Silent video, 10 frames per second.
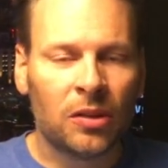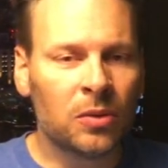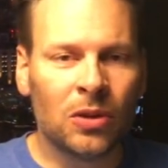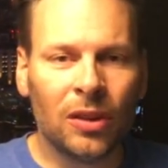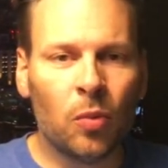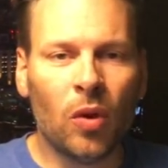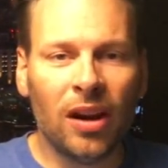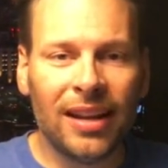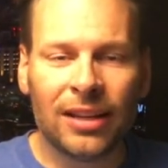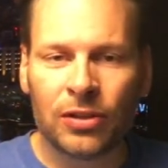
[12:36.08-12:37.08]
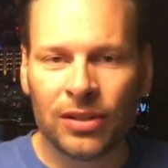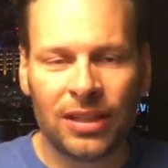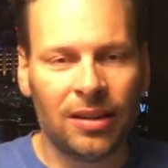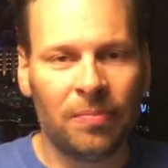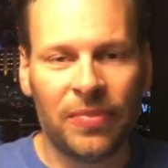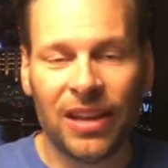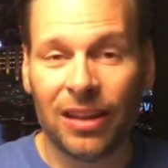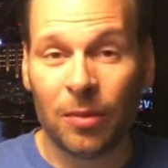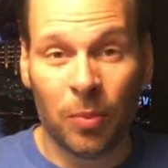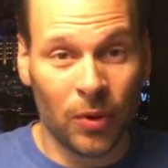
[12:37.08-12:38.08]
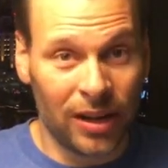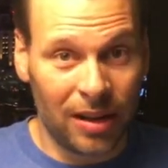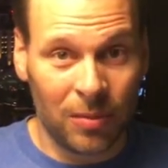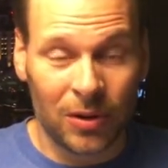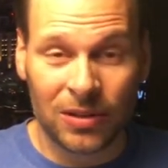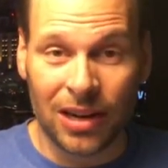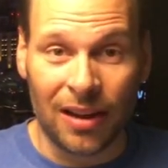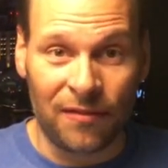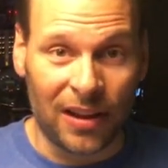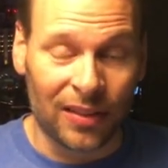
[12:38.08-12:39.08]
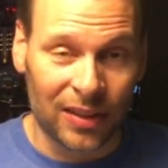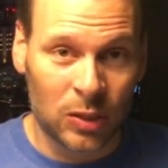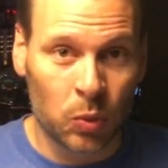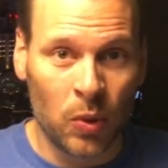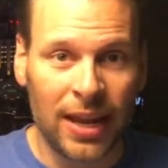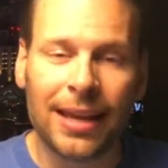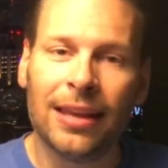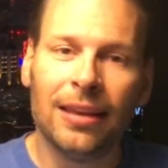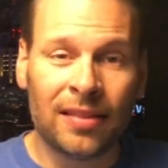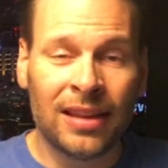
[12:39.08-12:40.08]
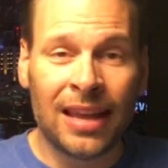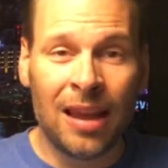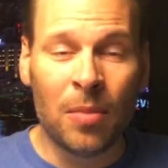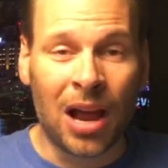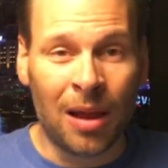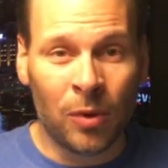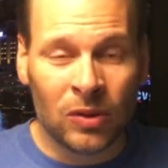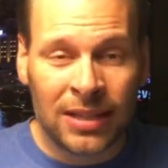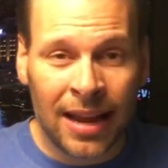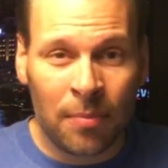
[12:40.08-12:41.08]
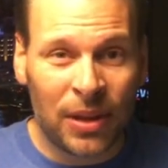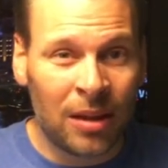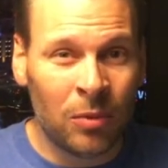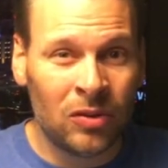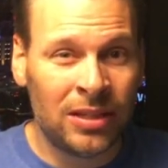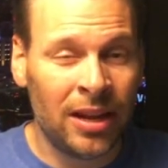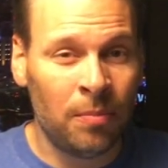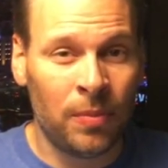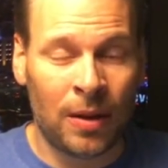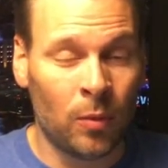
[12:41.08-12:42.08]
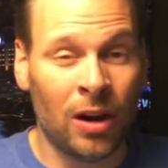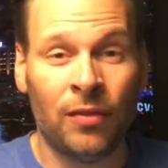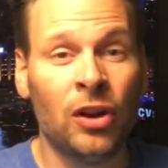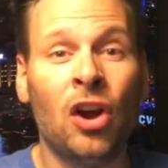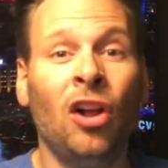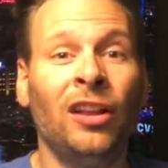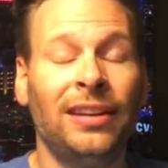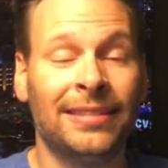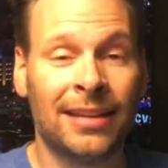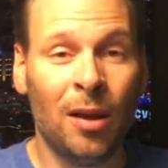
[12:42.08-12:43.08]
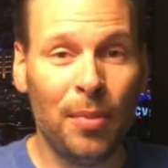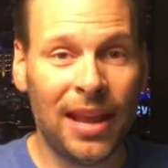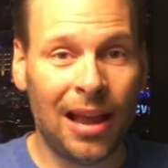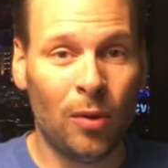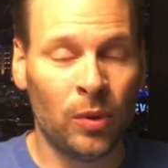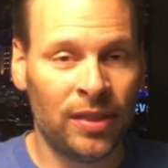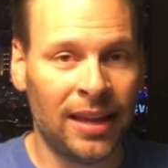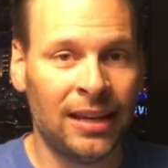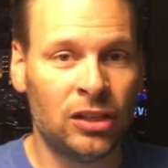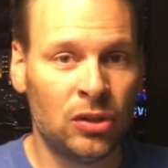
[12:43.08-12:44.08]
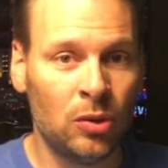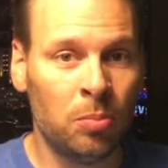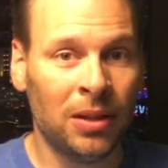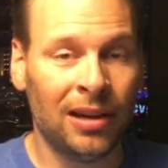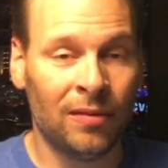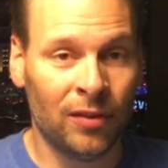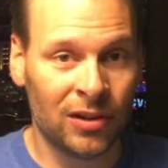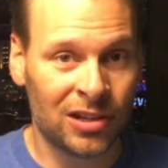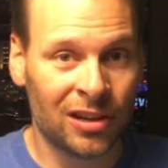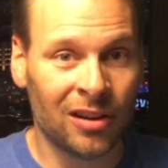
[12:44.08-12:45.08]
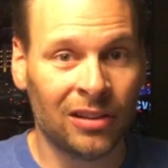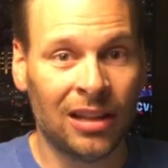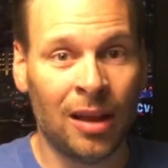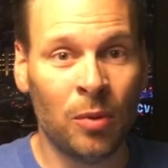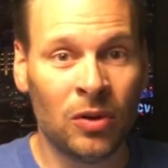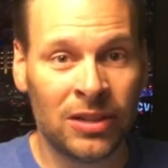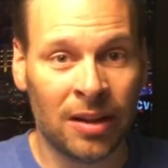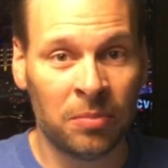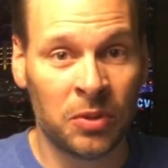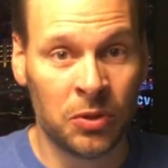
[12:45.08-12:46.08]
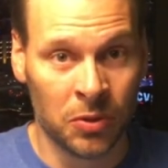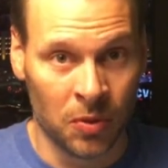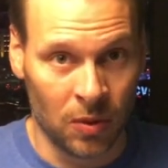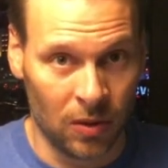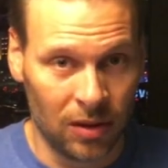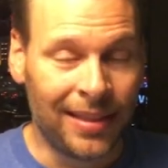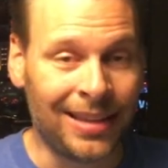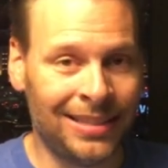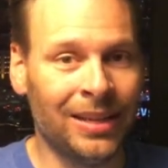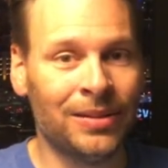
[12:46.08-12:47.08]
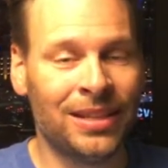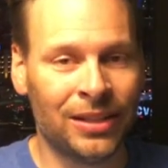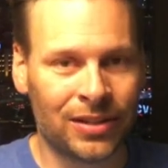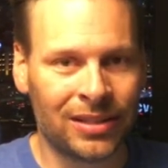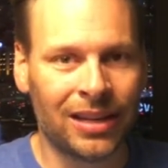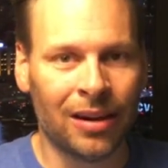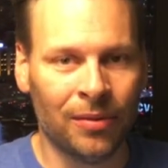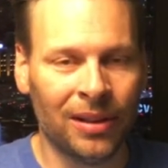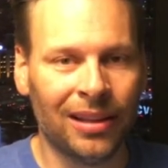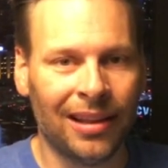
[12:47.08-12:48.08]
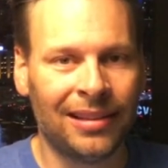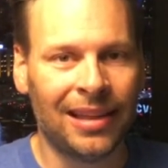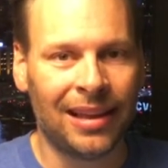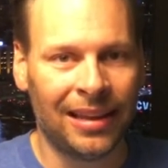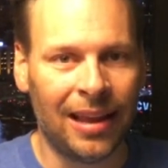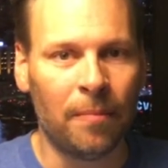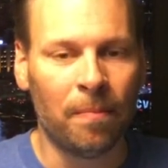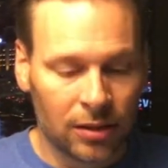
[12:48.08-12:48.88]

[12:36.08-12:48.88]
There was only one interesting thing in the board game news that I found this week. The game Imhotep, Imhotep, whatever you call it, is coming out with a two player version called Imhotep Duel. That sounds interesting. I really like that game.